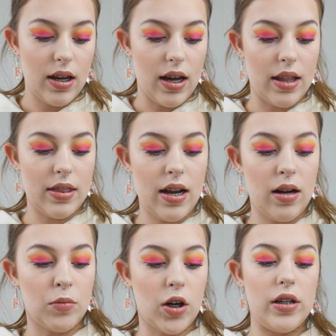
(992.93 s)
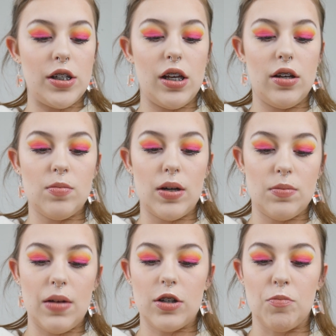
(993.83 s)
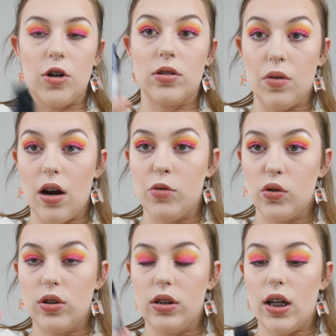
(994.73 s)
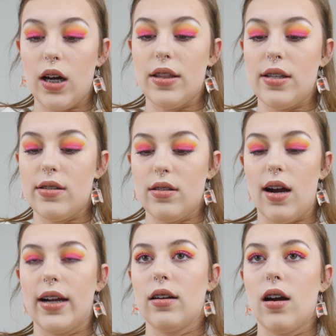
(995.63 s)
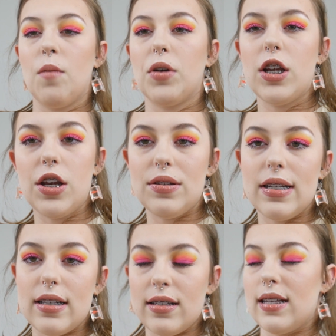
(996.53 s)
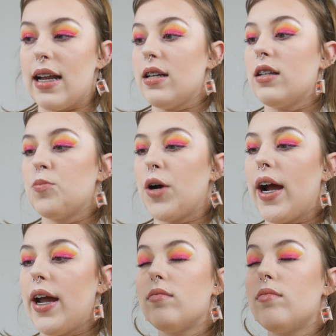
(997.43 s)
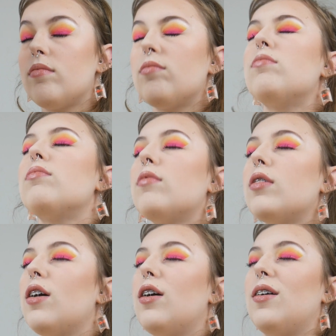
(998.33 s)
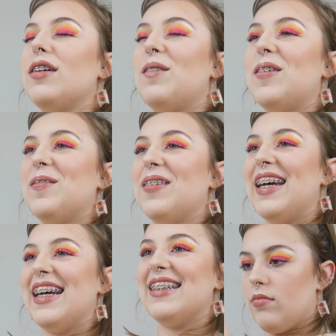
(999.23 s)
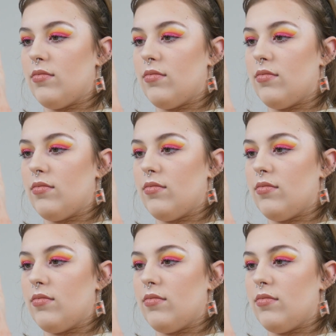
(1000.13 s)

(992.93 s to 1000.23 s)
And then I'm going to use my Smashbox Primer Water. This is like, I'm going to use this as setting spray. Oh, that went weird.